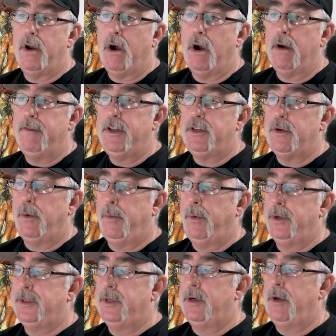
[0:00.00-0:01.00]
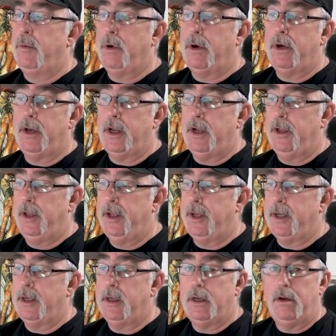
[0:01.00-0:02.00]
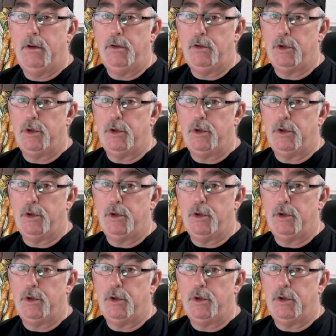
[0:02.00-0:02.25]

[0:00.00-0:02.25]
to RV Trip Wizard and we're going to click New